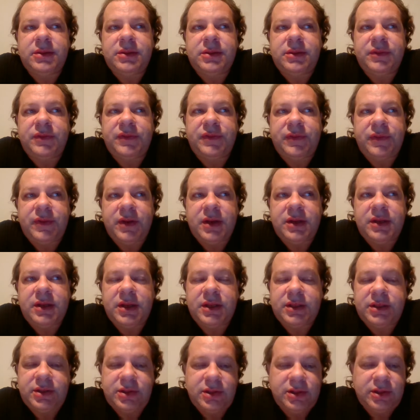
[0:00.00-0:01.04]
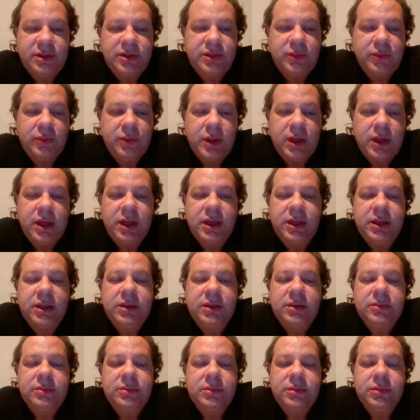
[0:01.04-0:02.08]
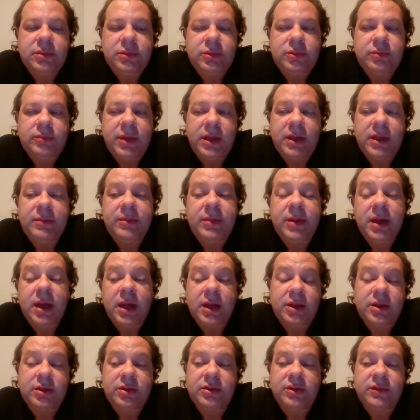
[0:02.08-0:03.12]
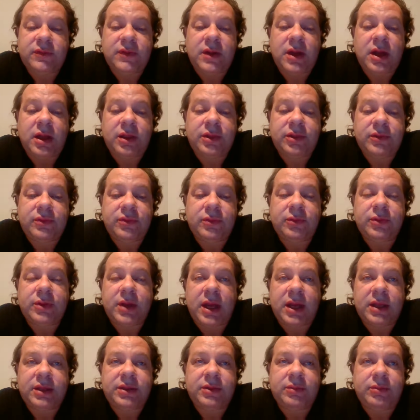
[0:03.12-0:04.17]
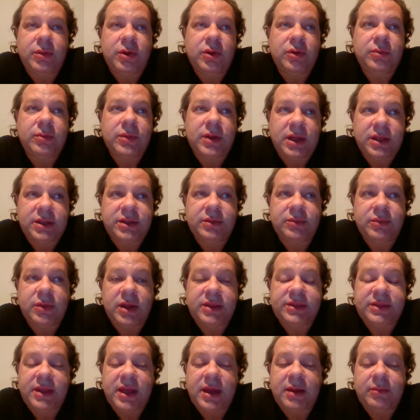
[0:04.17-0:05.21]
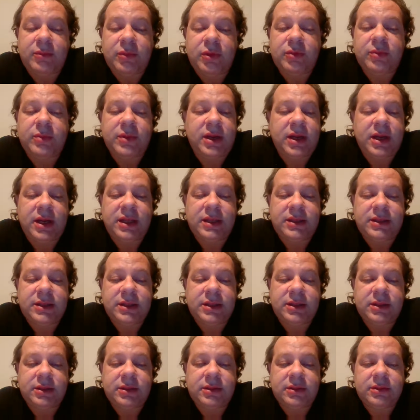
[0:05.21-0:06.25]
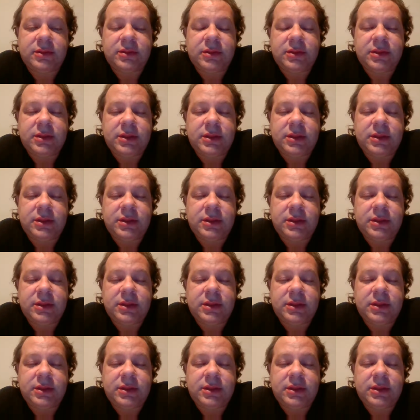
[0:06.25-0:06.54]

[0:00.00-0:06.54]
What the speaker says: The friend I turned away, who maybe I could have gotten through that moment, and I didn't.